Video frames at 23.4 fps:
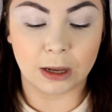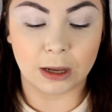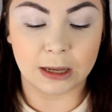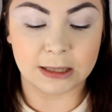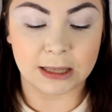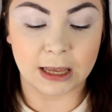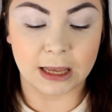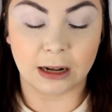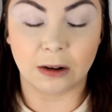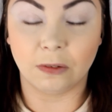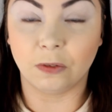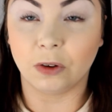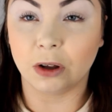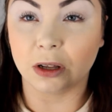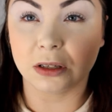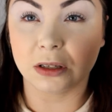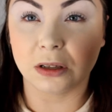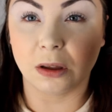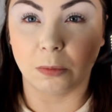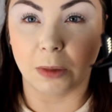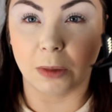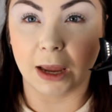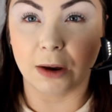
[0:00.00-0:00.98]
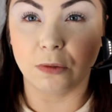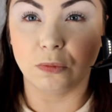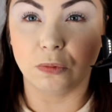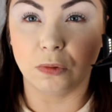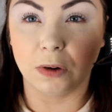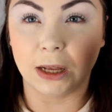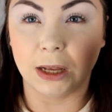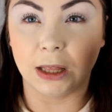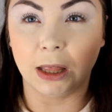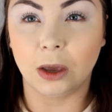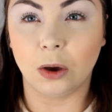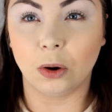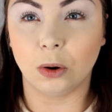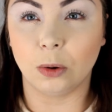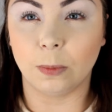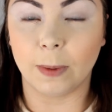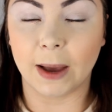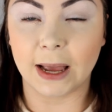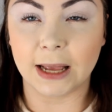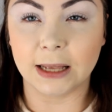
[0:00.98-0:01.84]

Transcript: because then I've got some like really good